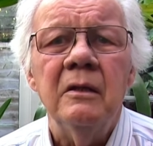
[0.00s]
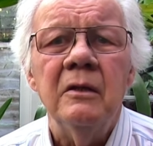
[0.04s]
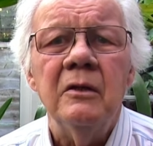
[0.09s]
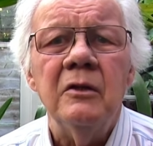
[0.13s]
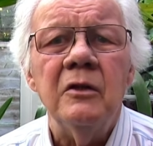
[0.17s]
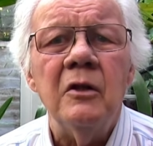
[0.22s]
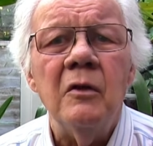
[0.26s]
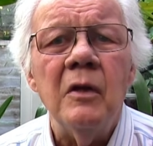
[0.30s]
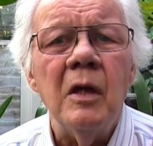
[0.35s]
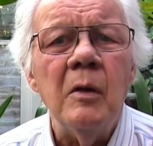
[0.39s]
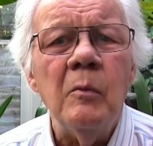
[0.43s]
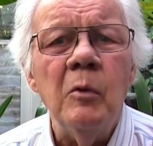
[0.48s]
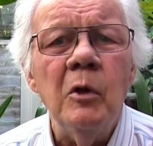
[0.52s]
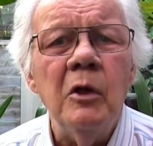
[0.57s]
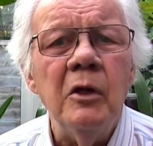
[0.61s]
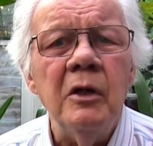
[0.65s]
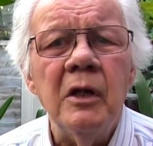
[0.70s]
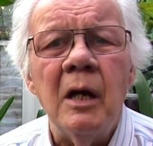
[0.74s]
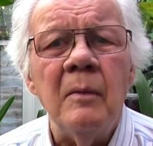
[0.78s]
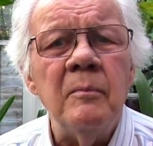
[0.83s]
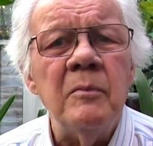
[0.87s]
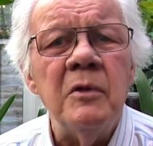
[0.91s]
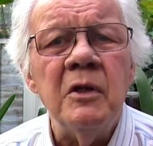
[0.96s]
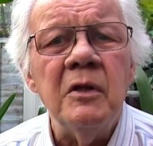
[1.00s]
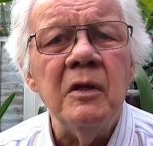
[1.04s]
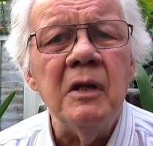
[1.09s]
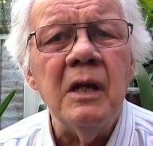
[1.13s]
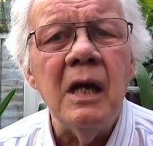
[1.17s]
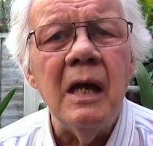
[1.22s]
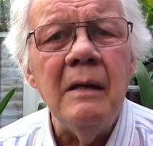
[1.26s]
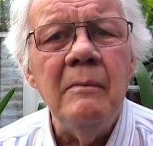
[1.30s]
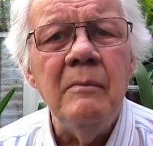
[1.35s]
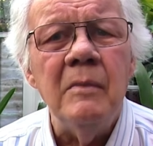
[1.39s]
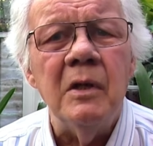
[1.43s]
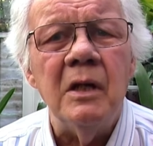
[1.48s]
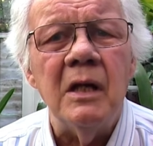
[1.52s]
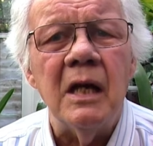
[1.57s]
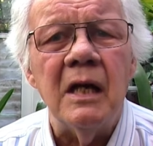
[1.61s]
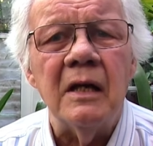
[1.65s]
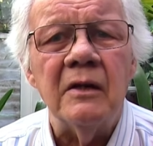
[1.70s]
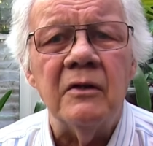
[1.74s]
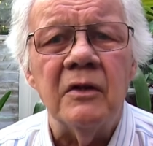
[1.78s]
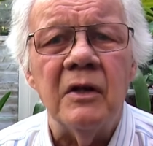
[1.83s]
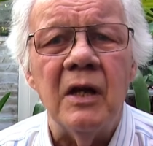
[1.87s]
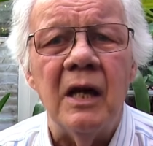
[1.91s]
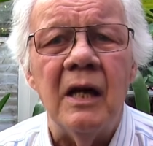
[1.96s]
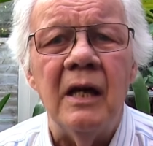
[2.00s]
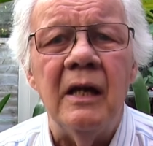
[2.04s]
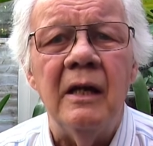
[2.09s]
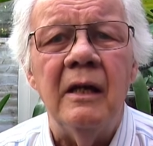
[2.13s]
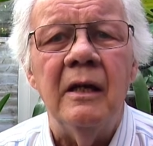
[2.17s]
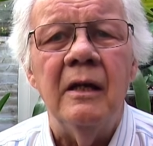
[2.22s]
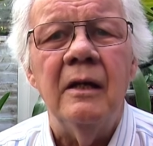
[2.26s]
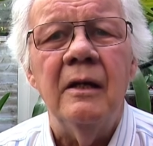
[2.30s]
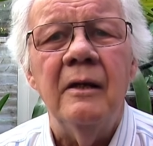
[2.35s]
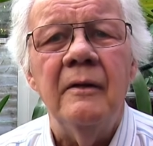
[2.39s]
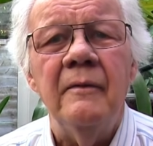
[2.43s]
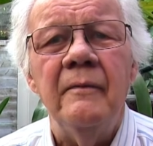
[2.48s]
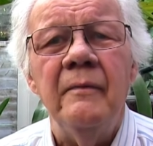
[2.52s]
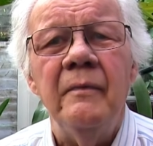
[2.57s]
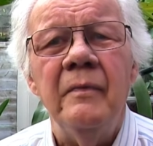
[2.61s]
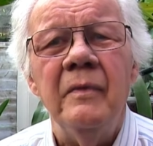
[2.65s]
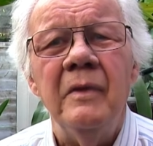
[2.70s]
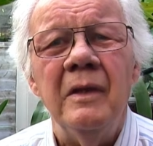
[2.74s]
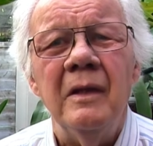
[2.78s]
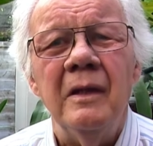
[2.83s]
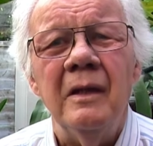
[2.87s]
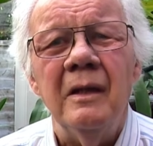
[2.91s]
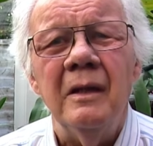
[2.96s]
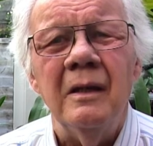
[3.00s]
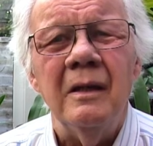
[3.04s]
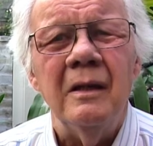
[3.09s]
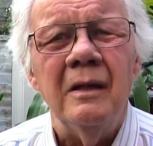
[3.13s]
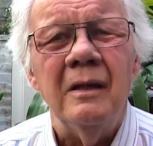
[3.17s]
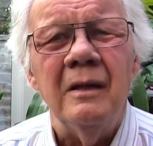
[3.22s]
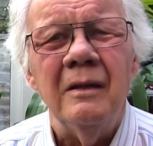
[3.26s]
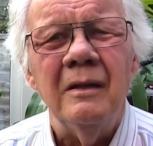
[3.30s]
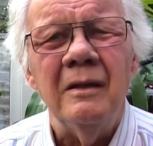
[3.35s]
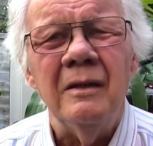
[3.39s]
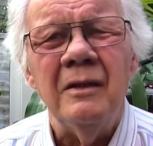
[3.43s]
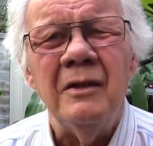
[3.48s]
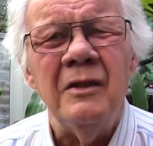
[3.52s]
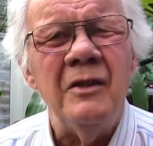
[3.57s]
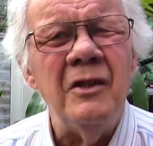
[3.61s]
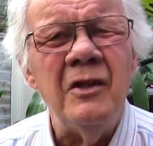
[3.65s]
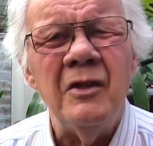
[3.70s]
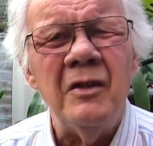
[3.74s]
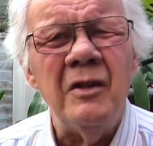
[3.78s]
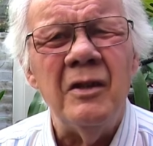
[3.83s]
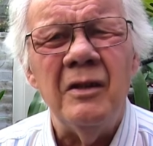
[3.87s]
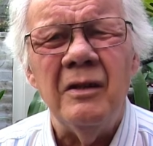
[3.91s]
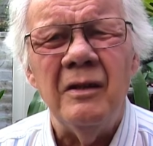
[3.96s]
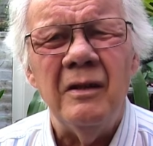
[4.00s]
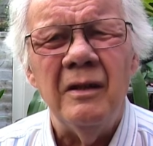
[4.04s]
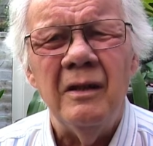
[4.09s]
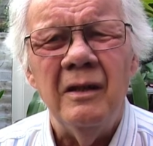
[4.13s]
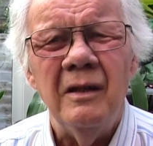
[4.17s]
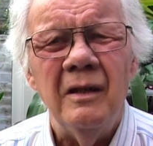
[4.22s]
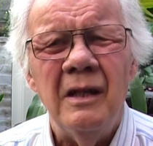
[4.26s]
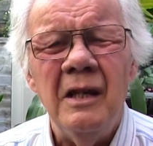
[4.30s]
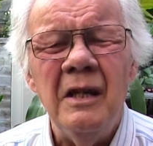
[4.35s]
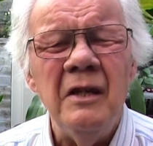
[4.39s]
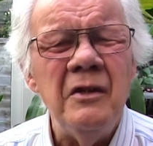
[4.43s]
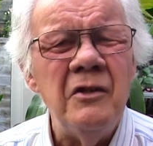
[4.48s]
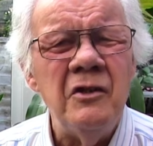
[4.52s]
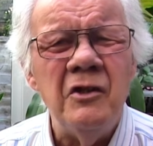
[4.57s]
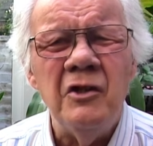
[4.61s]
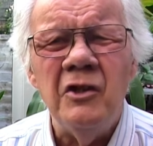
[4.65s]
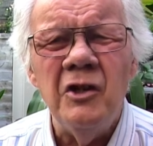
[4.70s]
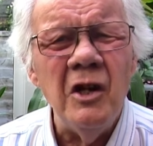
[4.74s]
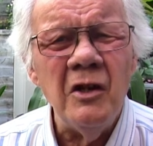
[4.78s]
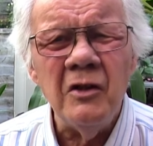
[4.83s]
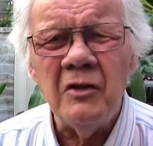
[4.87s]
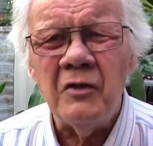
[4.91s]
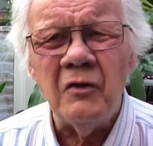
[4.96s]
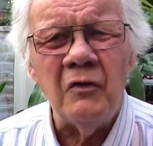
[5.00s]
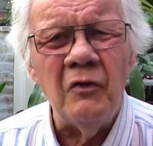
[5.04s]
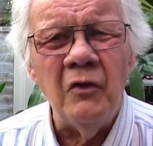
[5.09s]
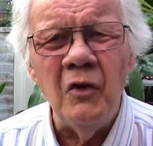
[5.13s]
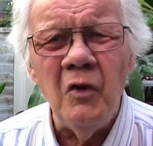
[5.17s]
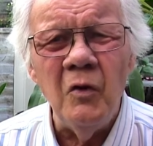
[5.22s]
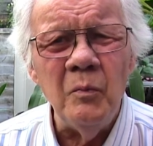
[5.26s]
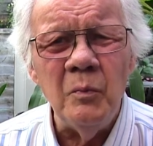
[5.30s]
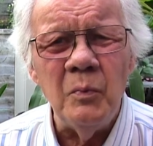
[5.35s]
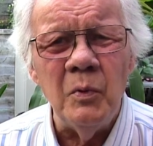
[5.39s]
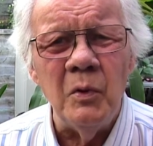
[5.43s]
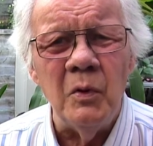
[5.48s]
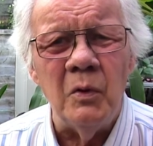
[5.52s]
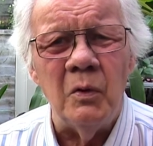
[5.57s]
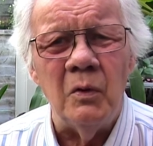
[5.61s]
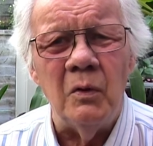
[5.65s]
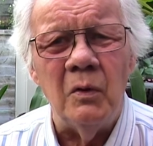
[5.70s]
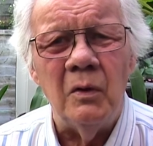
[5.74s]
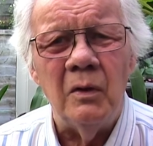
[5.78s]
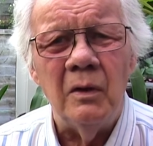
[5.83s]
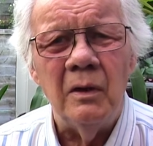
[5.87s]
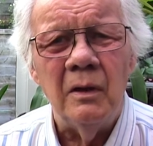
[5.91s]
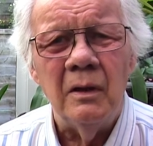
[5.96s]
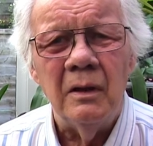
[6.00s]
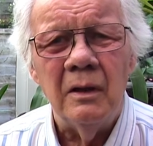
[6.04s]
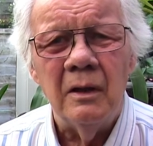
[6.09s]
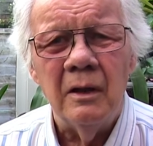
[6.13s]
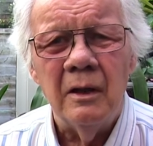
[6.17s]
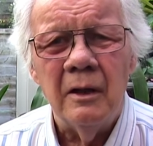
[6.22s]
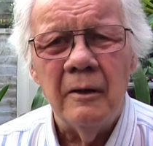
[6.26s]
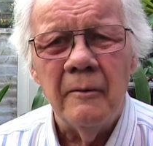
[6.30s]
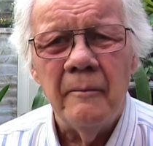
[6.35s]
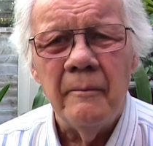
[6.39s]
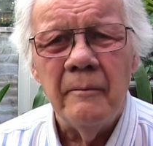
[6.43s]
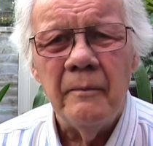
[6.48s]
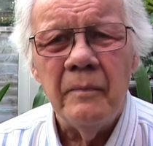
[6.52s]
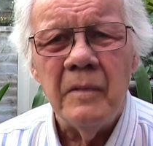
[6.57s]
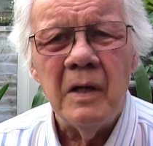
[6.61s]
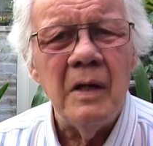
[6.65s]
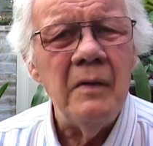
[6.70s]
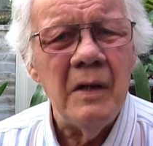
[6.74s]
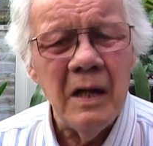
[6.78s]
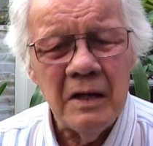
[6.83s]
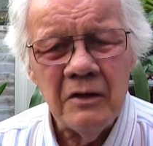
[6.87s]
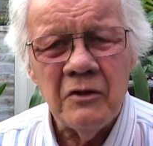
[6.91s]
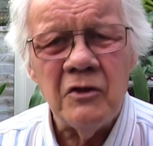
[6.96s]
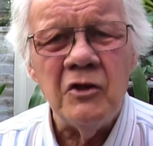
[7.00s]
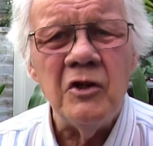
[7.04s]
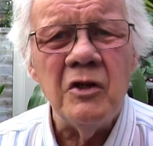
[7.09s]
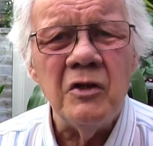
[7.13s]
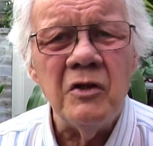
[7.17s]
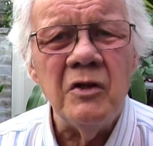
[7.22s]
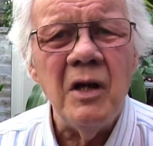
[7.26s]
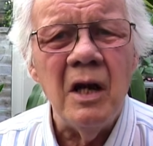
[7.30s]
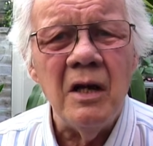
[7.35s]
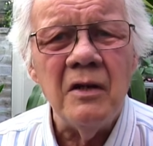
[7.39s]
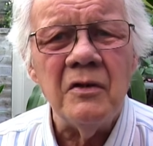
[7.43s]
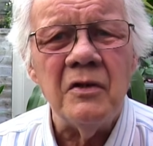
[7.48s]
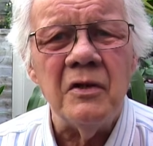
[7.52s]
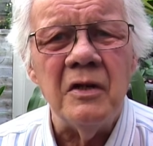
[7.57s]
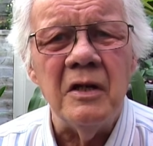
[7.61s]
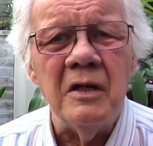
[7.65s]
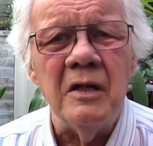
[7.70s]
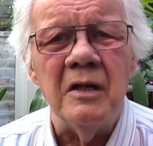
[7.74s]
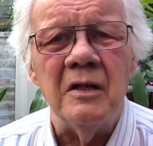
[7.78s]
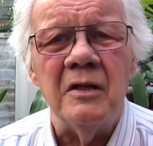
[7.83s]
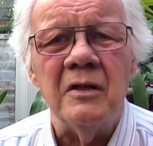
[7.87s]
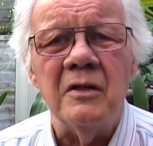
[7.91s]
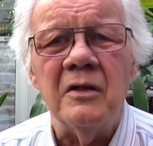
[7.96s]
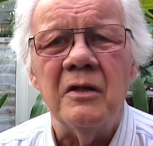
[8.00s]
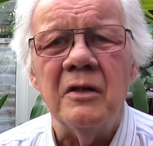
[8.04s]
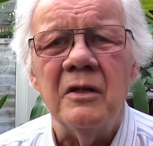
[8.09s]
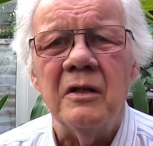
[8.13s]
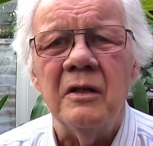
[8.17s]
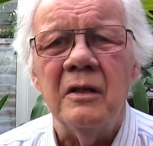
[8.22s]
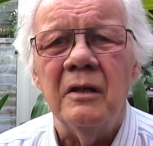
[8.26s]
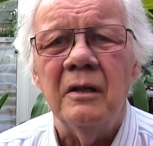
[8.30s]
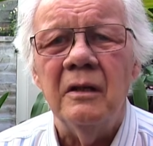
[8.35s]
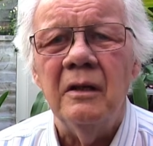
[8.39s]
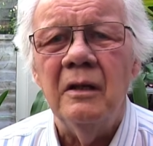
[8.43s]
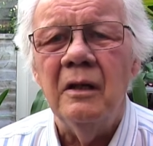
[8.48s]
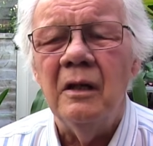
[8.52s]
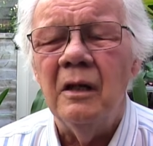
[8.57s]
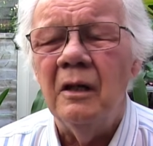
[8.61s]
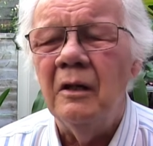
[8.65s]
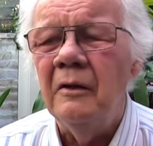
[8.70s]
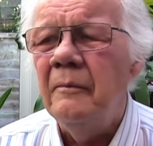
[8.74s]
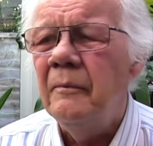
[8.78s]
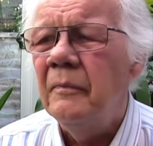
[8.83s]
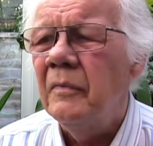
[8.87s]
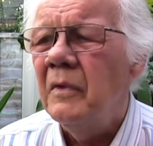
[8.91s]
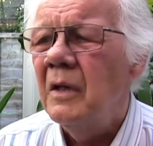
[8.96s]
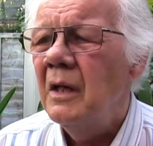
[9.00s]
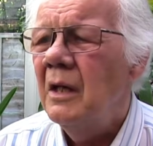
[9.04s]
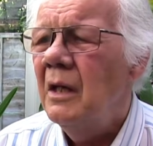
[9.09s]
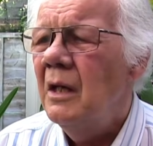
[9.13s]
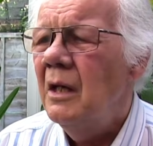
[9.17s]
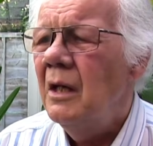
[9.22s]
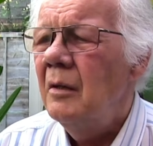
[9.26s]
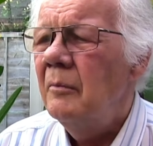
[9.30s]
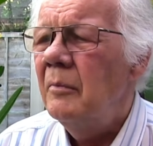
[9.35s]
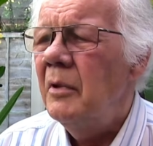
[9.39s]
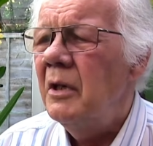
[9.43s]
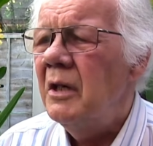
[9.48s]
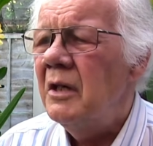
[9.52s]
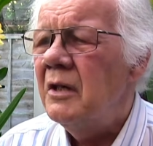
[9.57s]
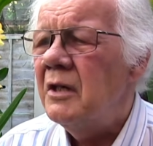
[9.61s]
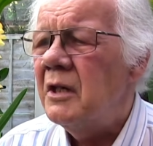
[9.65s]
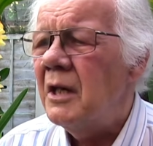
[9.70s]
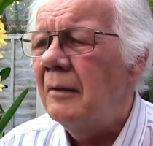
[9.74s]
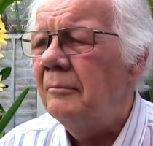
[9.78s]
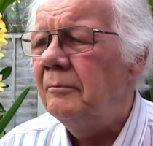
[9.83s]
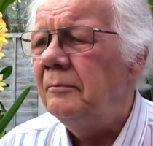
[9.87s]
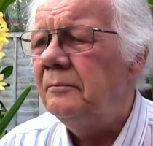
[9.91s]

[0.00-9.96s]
so they weren't up to the game the next day. It's just football. And that's just nastiness, But